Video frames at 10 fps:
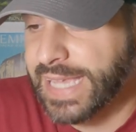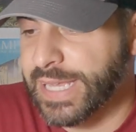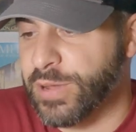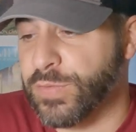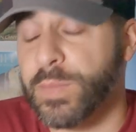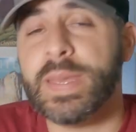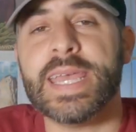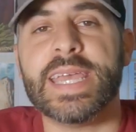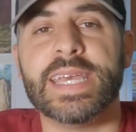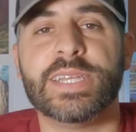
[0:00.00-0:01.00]
you know, for
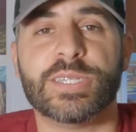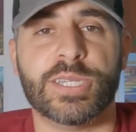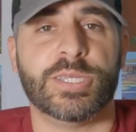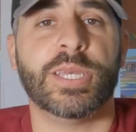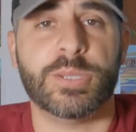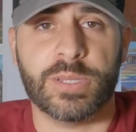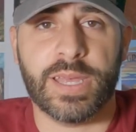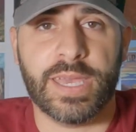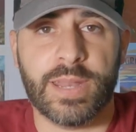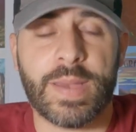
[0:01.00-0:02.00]
me, it is an essential
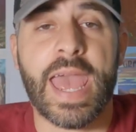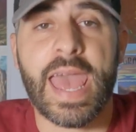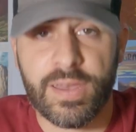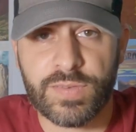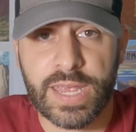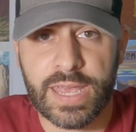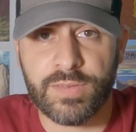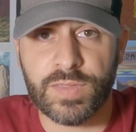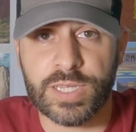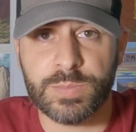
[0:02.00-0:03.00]
item. I have to
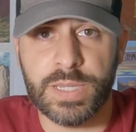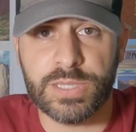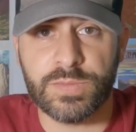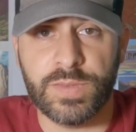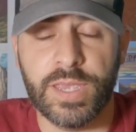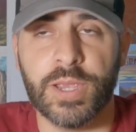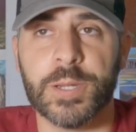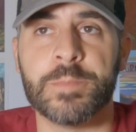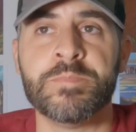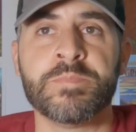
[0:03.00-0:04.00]
have this piece of
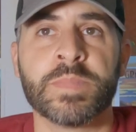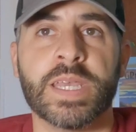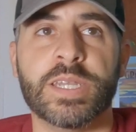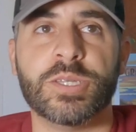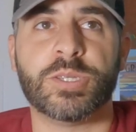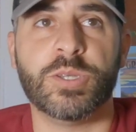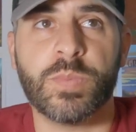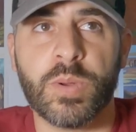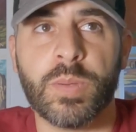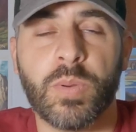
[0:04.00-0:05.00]
gear. It is
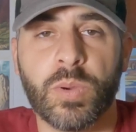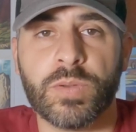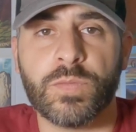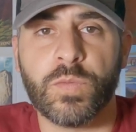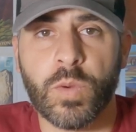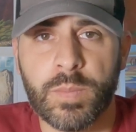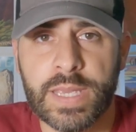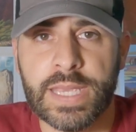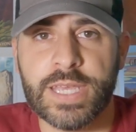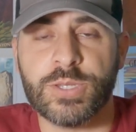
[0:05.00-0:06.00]
super important for
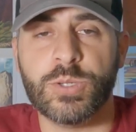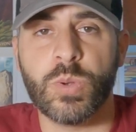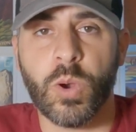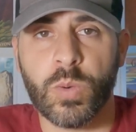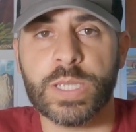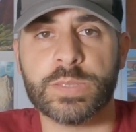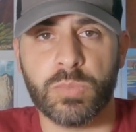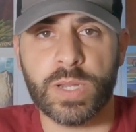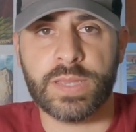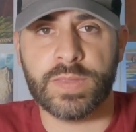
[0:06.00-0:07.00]
me to always
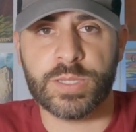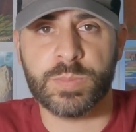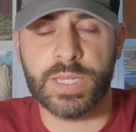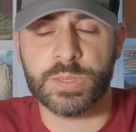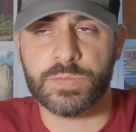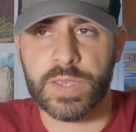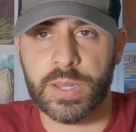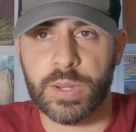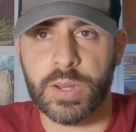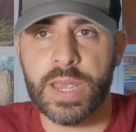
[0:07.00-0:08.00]
bring this piece of
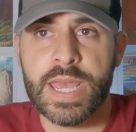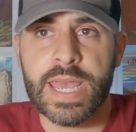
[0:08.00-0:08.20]
gear,